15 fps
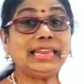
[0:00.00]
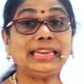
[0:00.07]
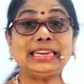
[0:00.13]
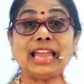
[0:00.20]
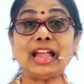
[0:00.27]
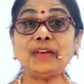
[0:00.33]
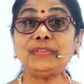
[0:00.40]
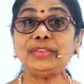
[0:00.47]

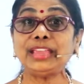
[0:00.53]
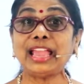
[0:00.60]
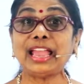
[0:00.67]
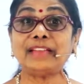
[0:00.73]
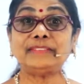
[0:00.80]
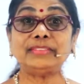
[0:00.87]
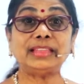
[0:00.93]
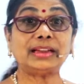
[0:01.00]
Now we
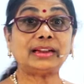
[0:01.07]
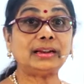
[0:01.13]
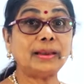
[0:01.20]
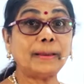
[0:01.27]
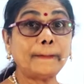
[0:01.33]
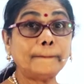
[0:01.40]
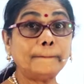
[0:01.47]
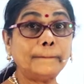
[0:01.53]
have the
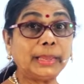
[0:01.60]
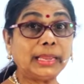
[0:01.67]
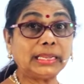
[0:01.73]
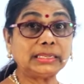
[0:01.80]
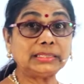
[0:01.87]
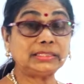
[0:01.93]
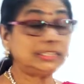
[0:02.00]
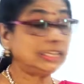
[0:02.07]

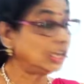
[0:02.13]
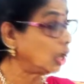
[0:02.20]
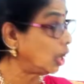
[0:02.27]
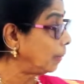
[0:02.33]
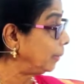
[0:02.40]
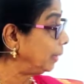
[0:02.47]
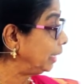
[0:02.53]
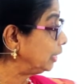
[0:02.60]
biggest
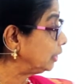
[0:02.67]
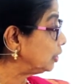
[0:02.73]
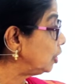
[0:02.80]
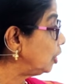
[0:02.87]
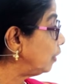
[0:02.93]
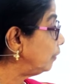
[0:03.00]
denomination